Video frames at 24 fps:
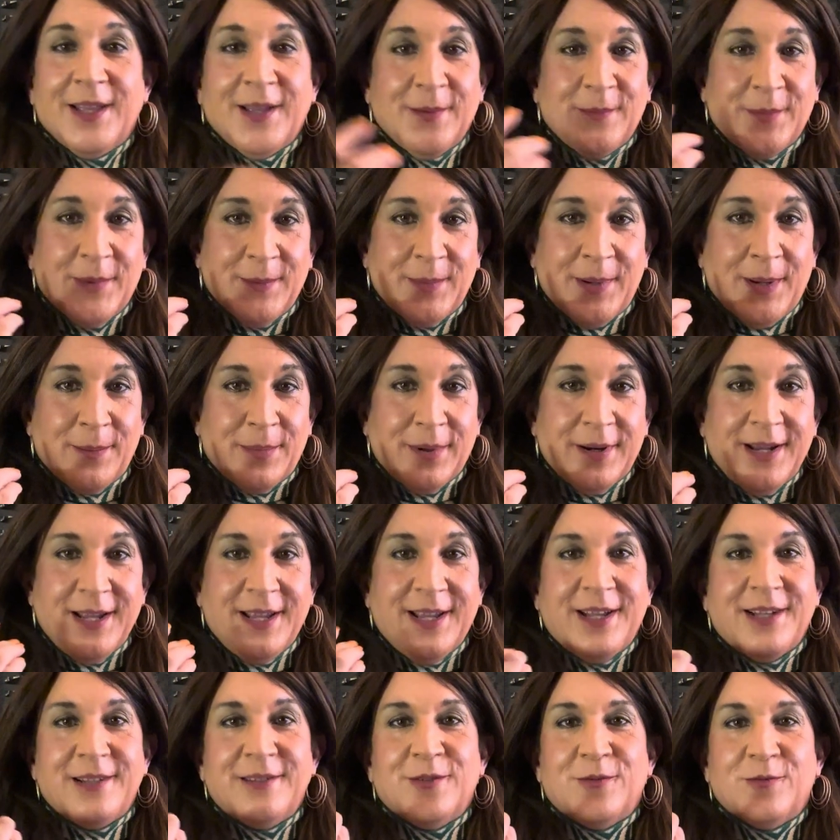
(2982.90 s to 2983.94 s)
But my
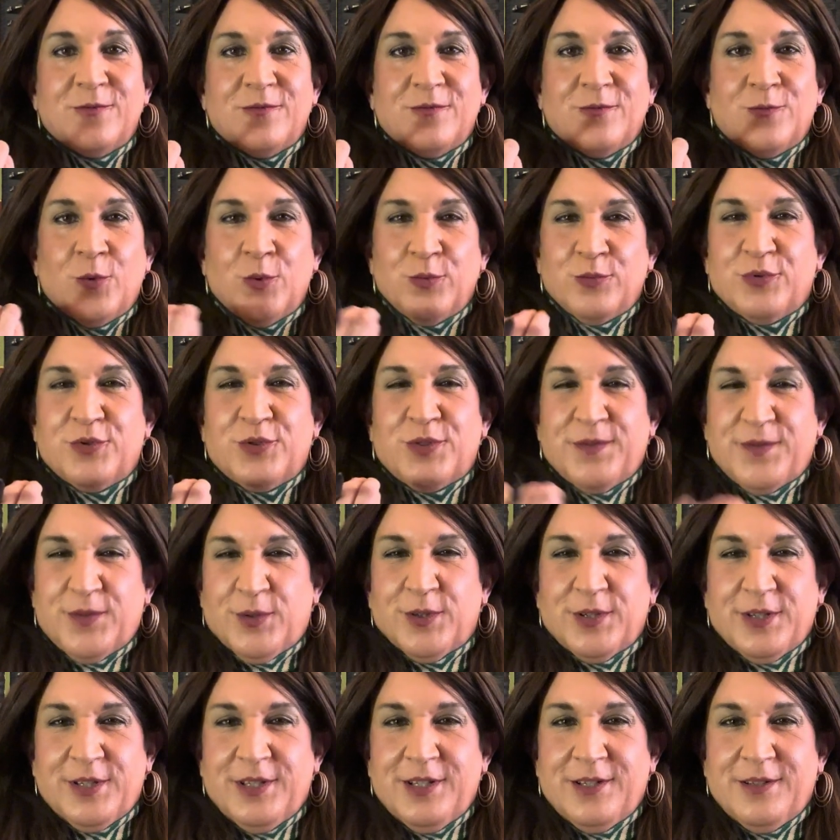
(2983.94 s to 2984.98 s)
brain wants to
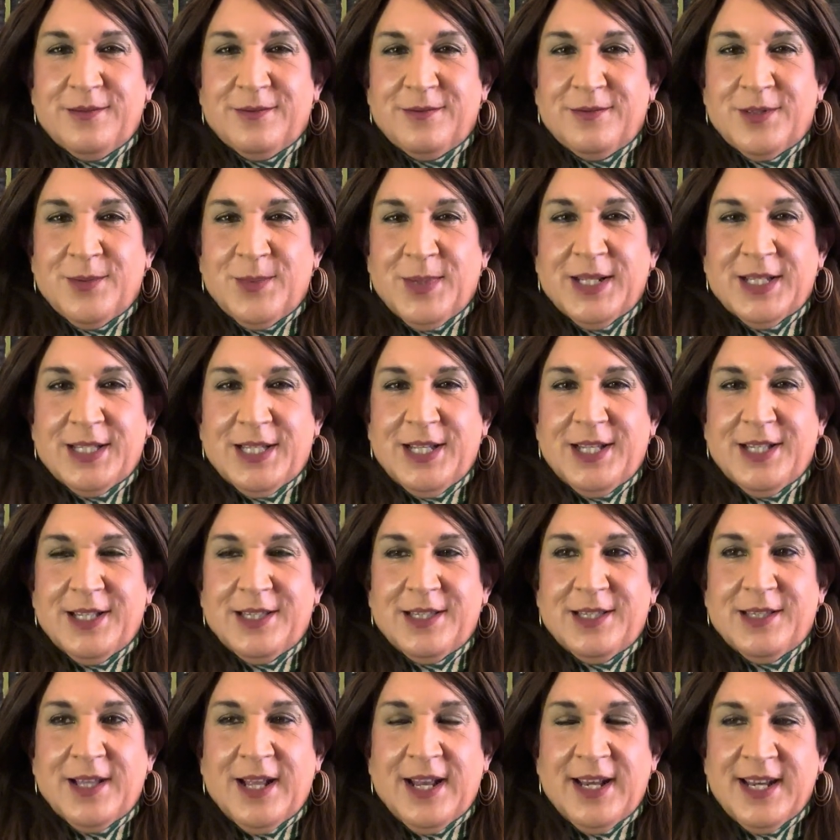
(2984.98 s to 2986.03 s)
force it to make sense.
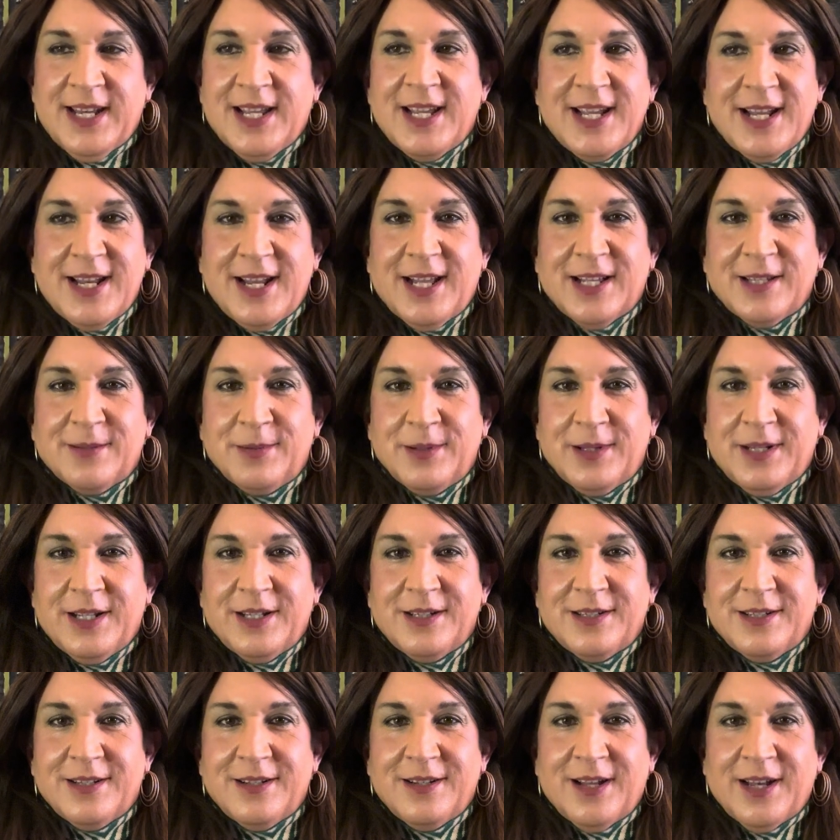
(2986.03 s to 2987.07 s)
I need
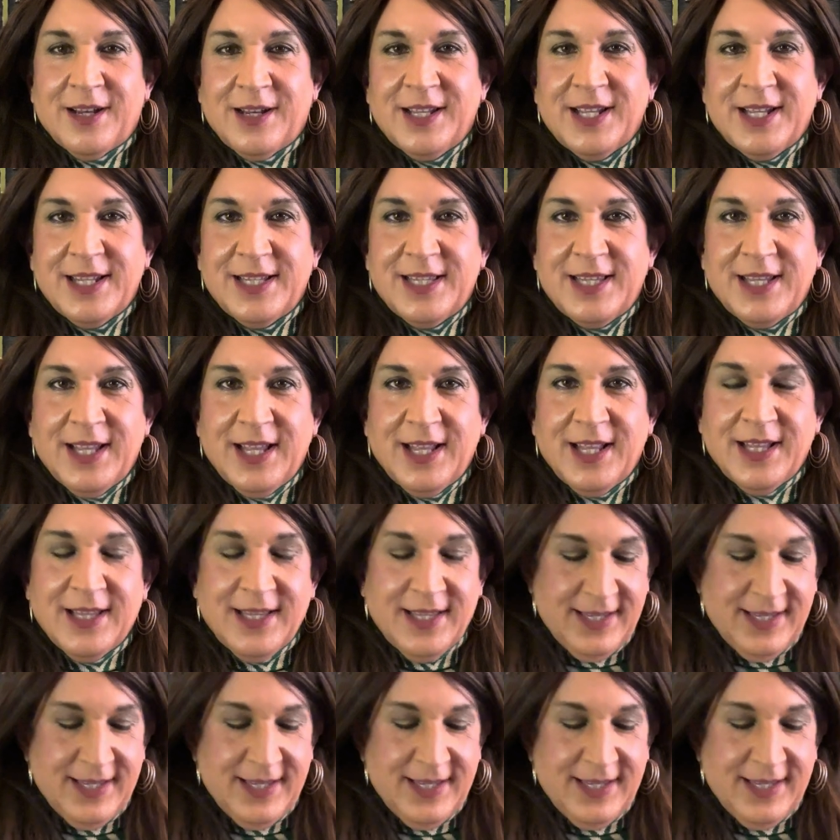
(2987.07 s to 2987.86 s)
explanation. I need sense.